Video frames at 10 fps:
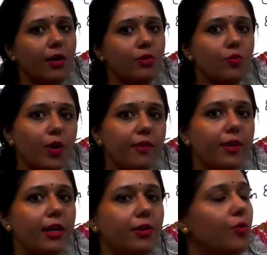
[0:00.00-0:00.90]
So what
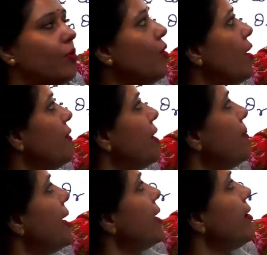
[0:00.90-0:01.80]
we'll do,
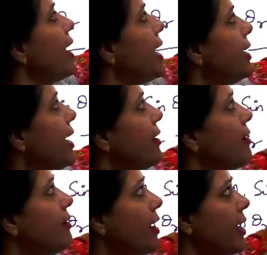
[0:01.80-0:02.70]
we'll make a right
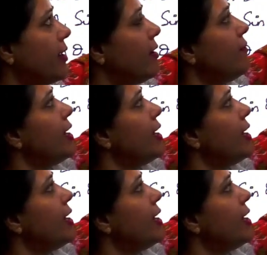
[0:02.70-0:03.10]
angle triangle,